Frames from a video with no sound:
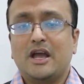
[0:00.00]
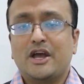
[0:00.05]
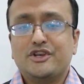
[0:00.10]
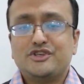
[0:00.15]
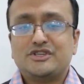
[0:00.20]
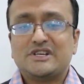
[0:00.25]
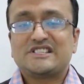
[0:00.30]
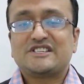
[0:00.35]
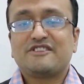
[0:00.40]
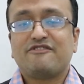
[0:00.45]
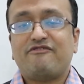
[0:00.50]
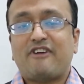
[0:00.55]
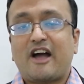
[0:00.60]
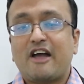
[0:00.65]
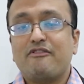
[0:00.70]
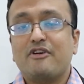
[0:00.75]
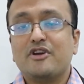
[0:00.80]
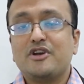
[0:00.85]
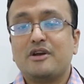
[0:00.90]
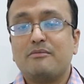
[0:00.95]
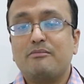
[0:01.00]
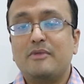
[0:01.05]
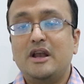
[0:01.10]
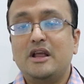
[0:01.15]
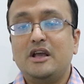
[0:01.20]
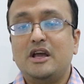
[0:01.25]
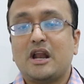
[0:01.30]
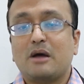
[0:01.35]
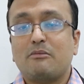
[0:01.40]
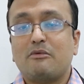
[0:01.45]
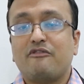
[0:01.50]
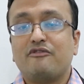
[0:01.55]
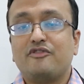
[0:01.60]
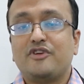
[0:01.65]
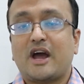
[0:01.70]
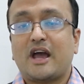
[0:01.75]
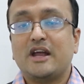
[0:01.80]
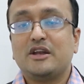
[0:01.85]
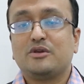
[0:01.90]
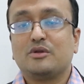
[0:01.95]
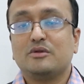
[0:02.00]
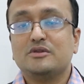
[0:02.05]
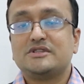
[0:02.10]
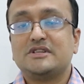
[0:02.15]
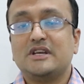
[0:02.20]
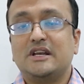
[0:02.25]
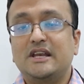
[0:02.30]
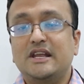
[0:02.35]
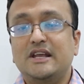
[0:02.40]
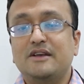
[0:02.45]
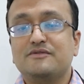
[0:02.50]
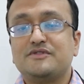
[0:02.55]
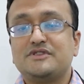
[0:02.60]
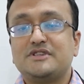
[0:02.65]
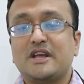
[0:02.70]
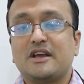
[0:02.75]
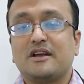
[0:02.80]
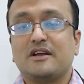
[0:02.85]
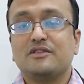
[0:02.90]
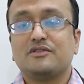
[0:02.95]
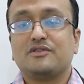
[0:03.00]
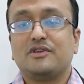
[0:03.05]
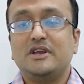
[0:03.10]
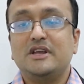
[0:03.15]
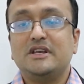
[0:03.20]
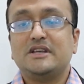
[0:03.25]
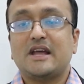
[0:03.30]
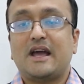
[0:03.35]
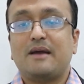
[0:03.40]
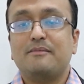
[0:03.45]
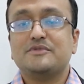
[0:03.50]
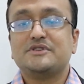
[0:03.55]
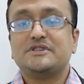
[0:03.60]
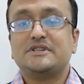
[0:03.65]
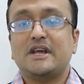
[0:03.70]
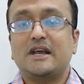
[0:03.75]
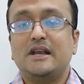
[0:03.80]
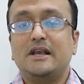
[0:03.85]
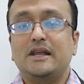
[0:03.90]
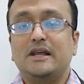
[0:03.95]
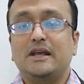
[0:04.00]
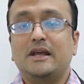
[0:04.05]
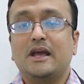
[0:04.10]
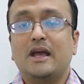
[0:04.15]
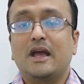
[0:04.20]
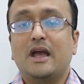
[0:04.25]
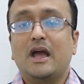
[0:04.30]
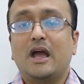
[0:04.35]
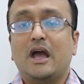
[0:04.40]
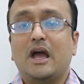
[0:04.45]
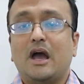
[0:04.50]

Just 500 mg of dried tulsi leaves taken 3 times daily